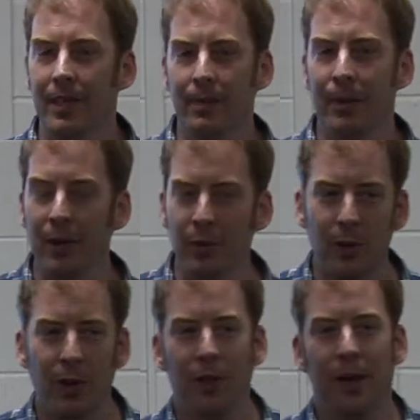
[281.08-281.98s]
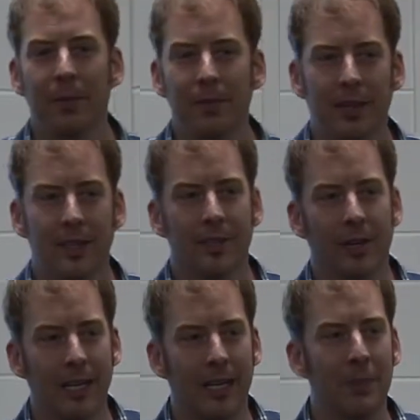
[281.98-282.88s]
my rule of thumb in
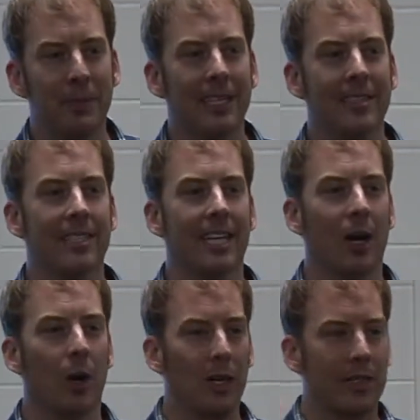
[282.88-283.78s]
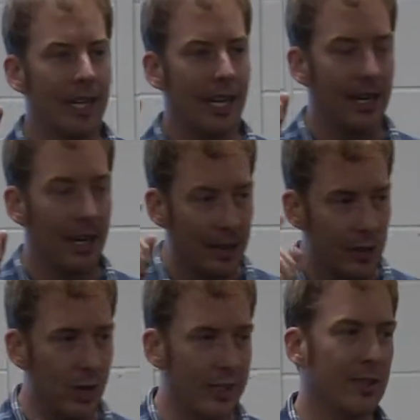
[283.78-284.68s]
starting companies is they always take
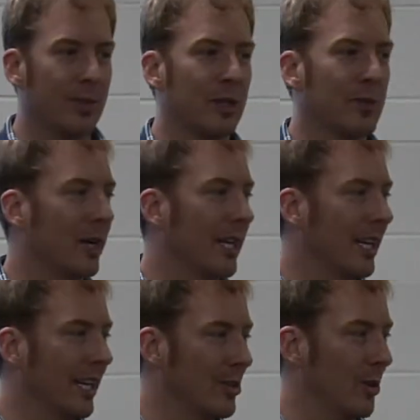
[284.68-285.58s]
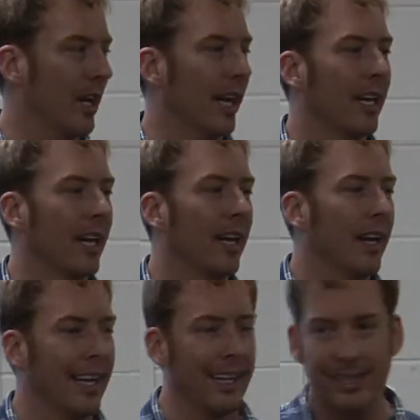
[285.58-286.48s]
twice as much money as you think,
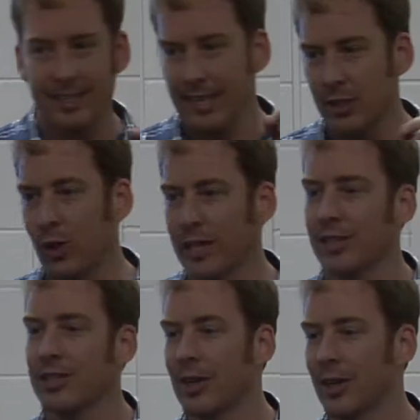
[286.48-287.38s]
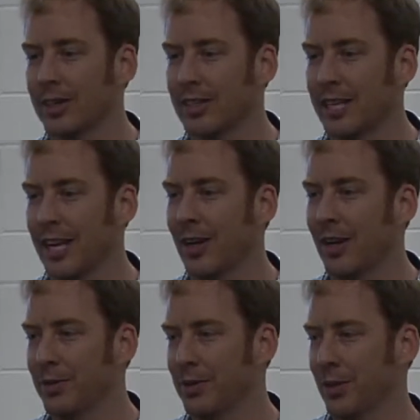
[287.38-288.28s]
and they take twice as long to take
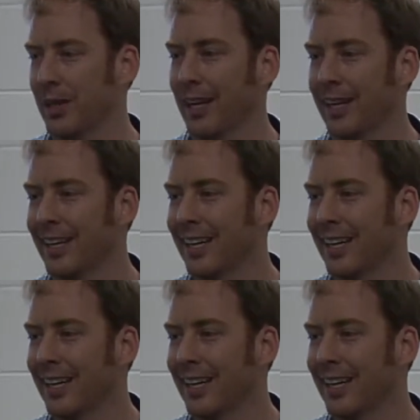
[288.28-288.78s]
off as you think.